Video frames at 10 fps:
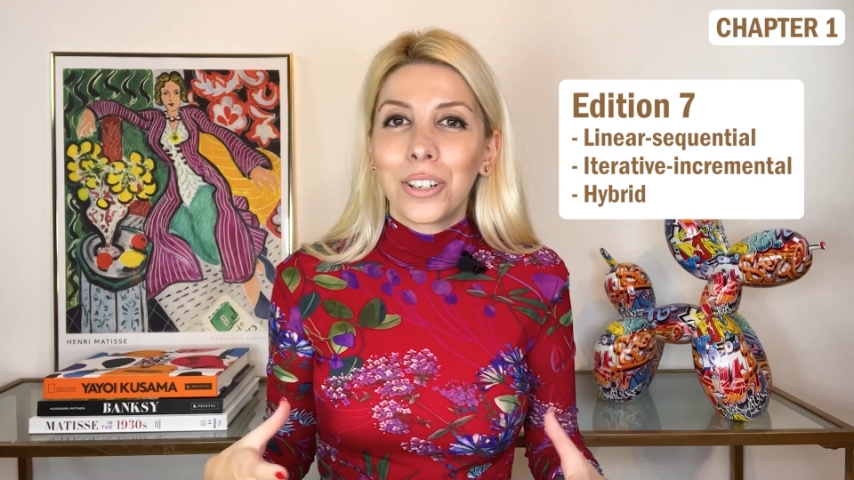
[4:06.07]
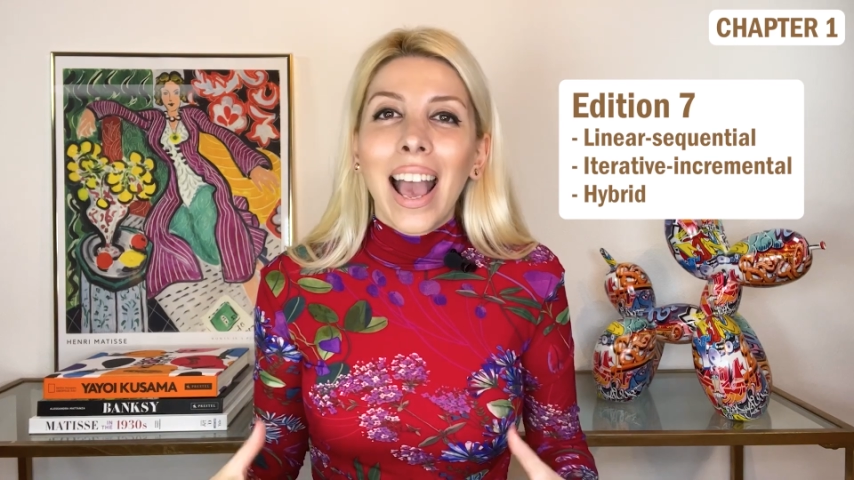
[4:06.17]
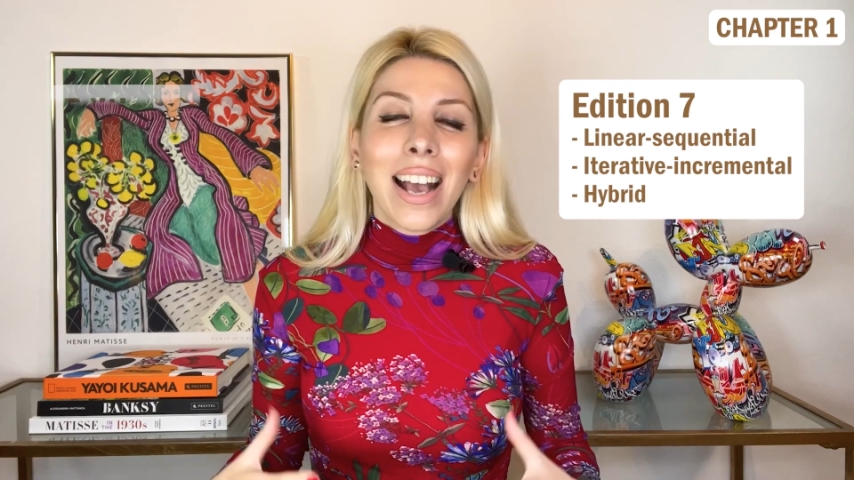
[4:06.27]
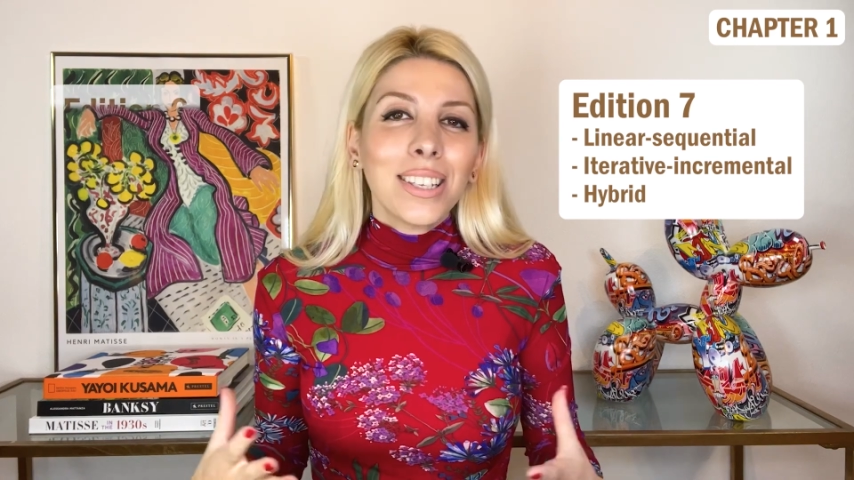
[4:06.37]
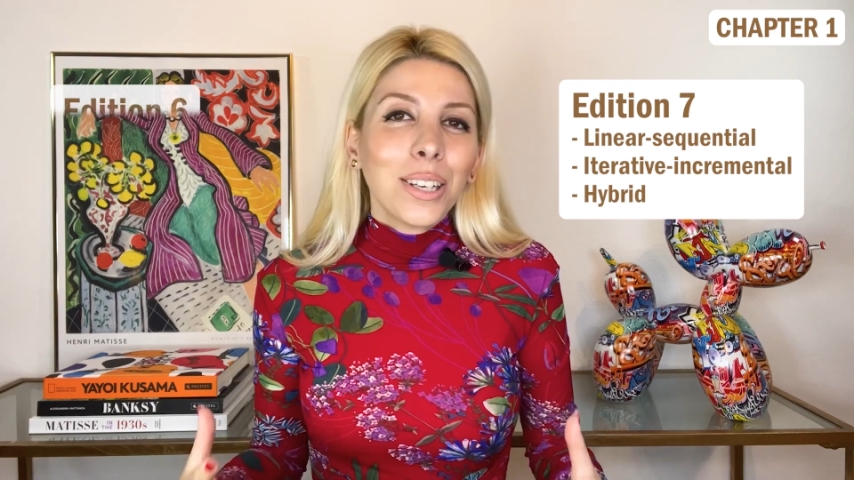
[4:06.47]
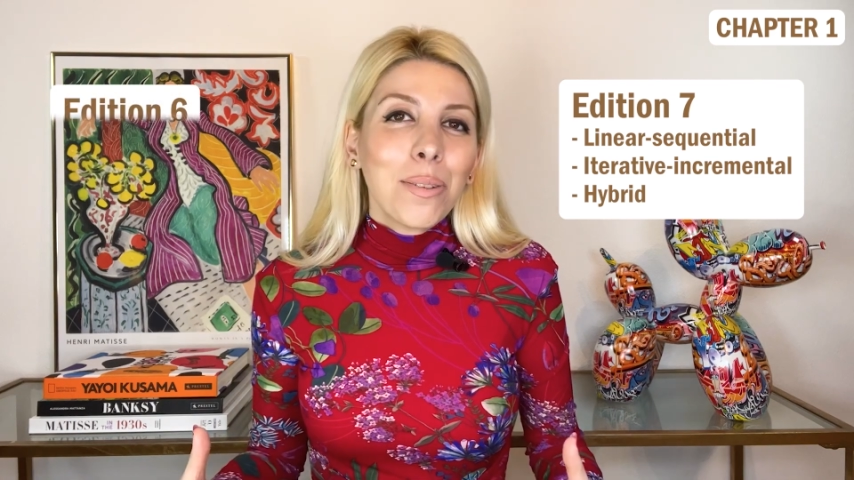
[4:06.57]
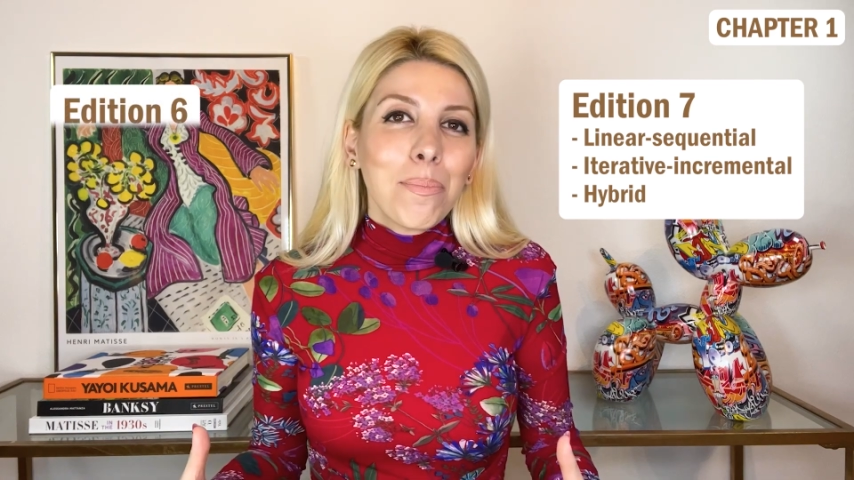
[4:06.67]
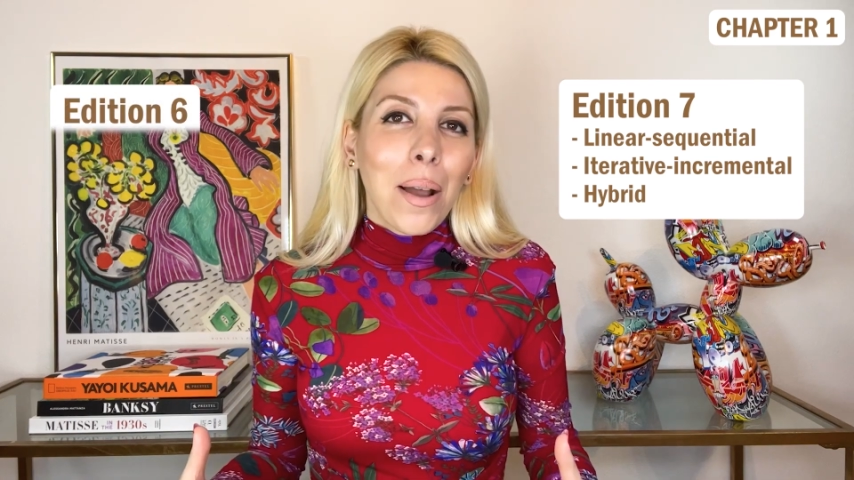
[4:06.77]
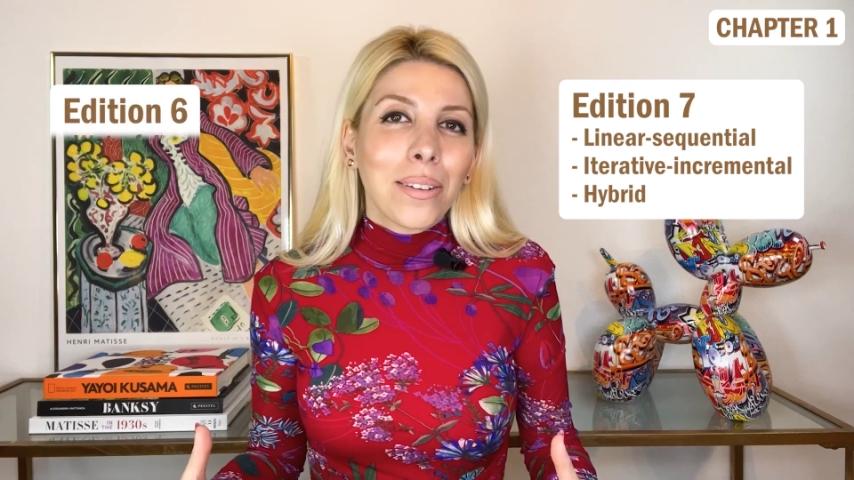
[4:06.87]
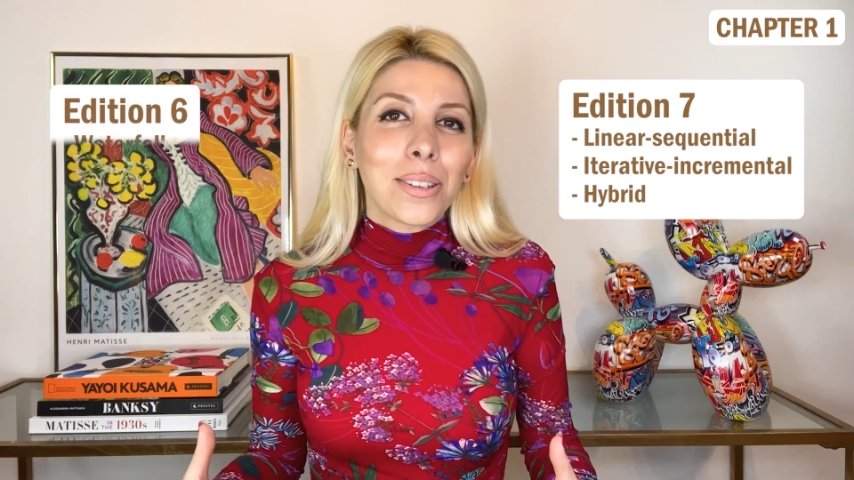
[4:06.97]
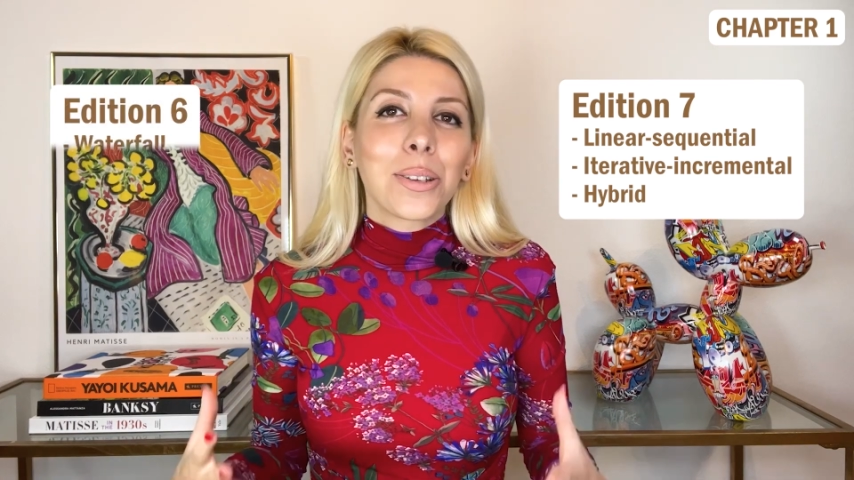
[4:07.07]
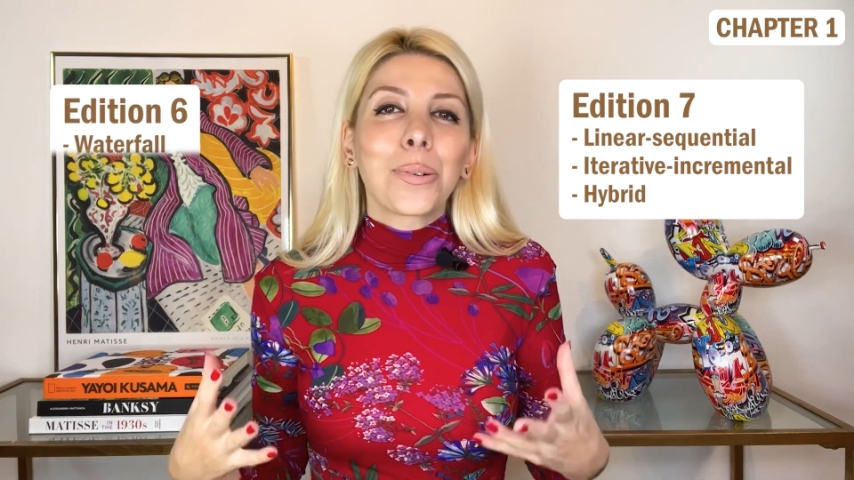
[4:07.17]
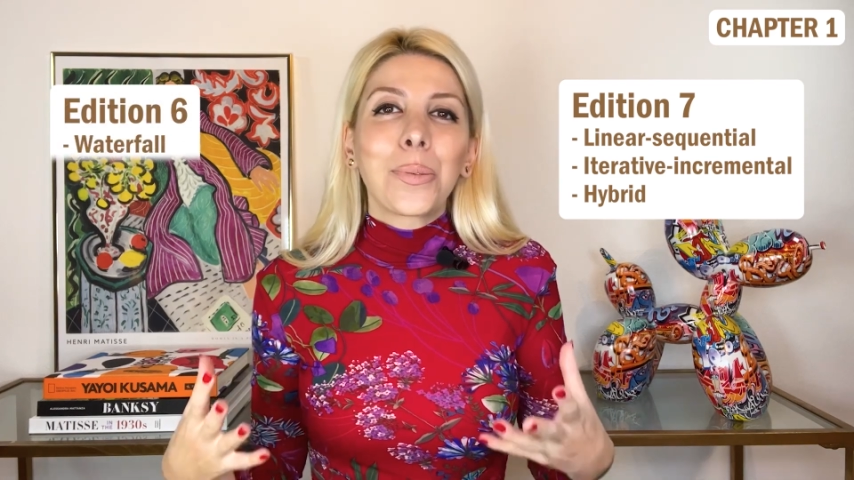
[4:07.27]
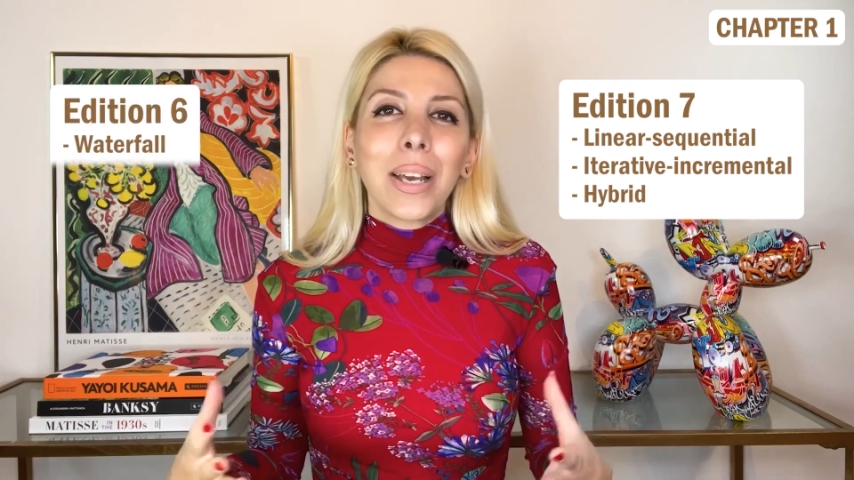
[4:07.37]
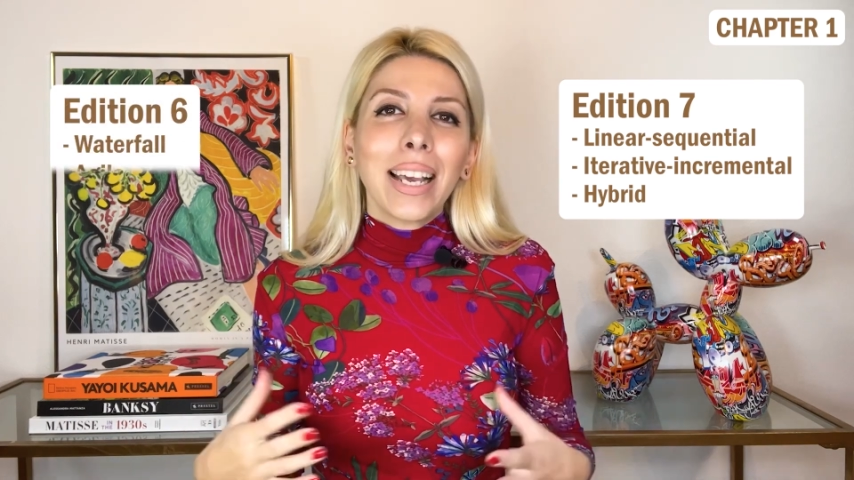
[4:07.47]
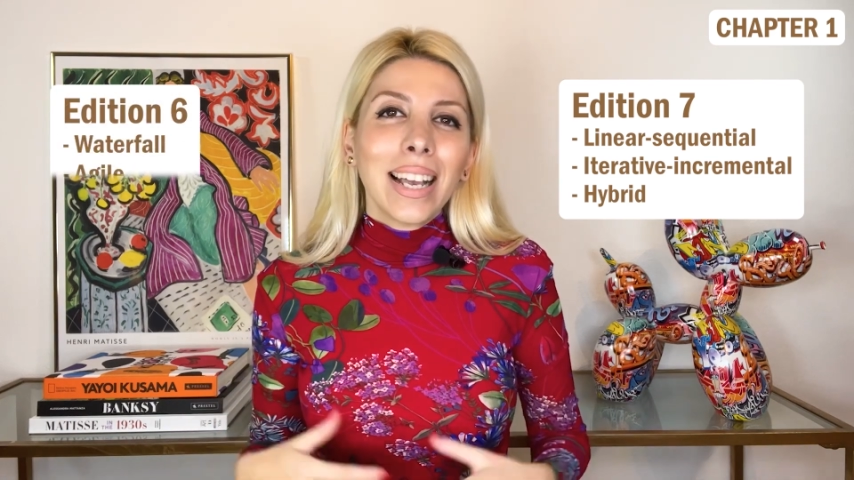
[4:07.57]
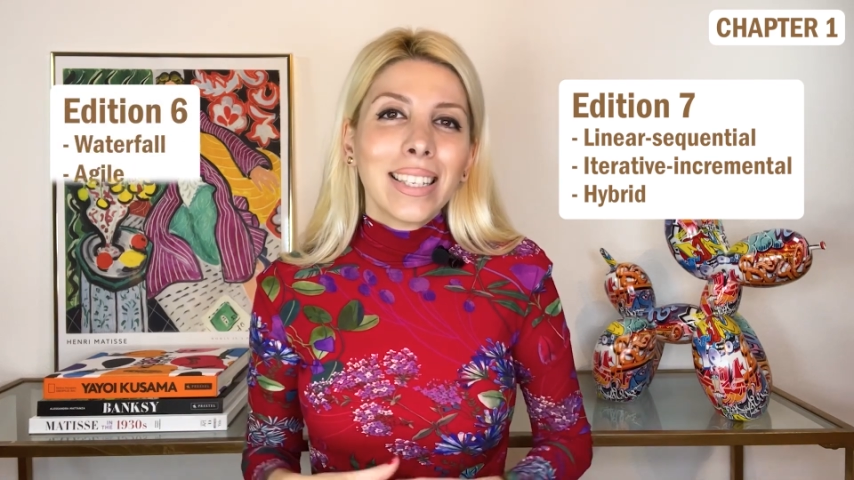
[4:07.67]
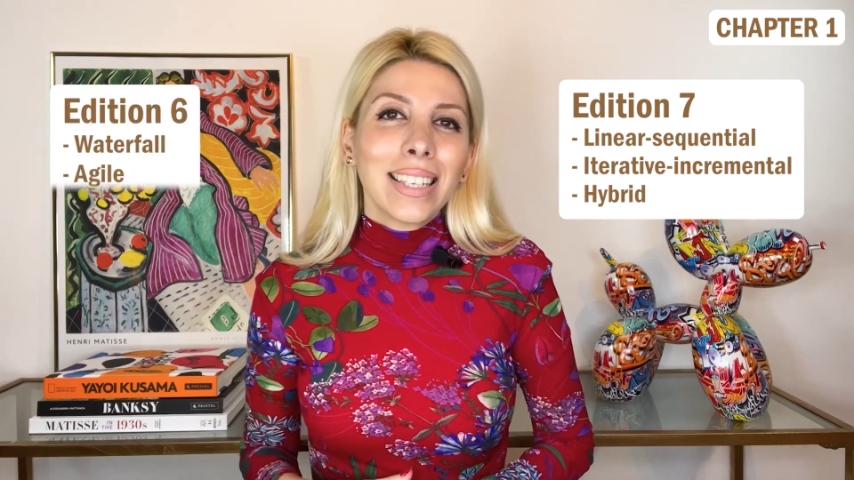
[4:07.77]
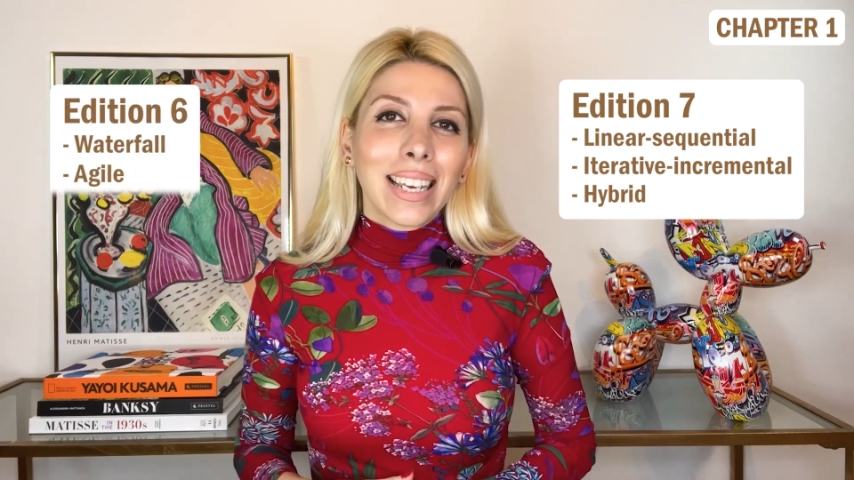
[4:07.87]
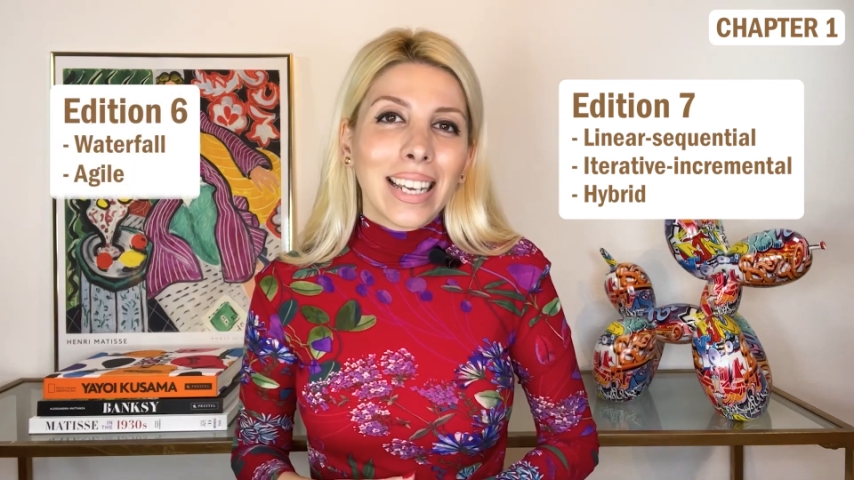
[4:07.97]
As a comparison, we can
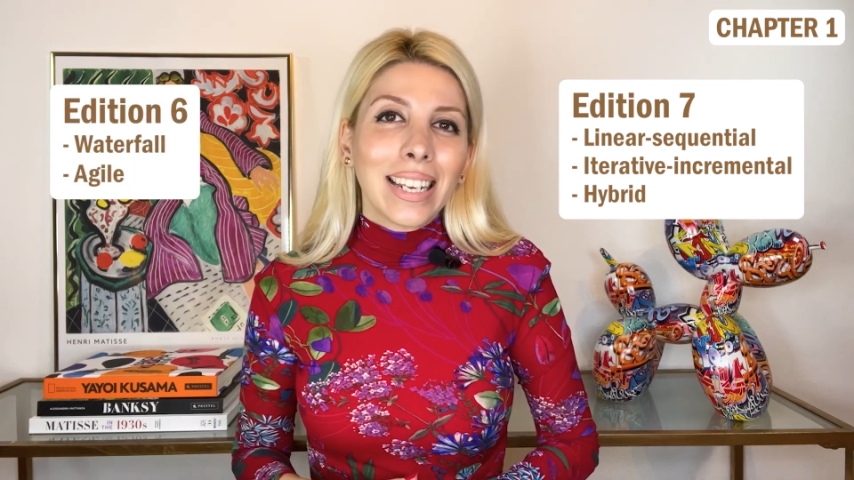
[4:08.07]
see